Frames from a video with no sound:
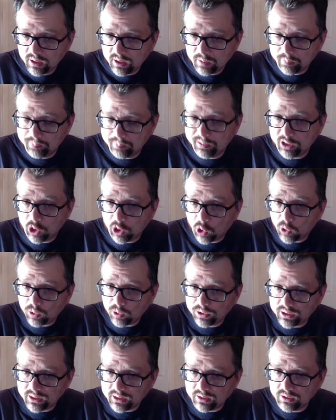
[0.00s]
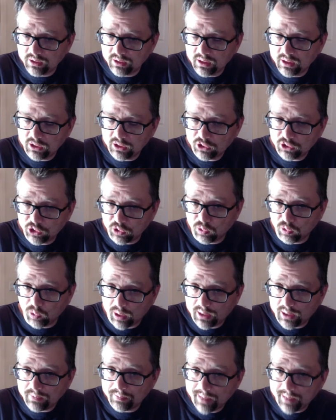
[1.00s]
beholden to
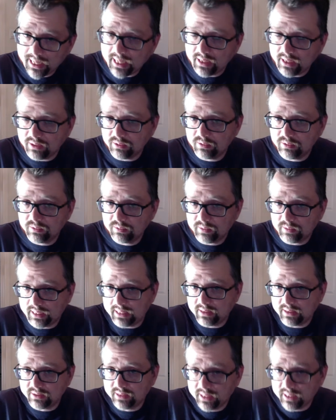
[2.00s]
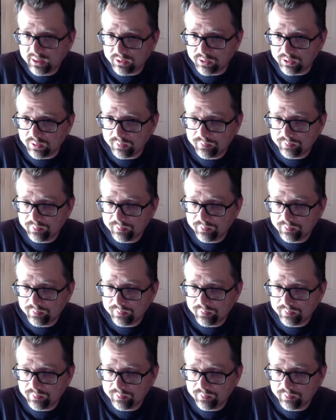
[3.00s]
one man, Alexander.